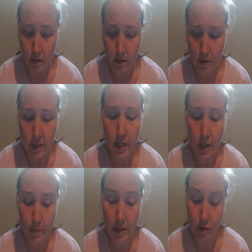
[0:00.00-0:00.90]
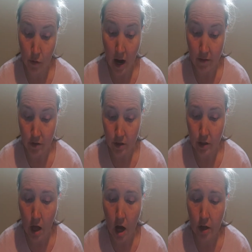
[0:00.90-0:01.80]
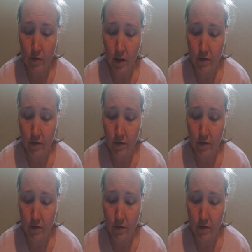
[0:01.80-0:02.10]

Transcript: long fluffy tail waving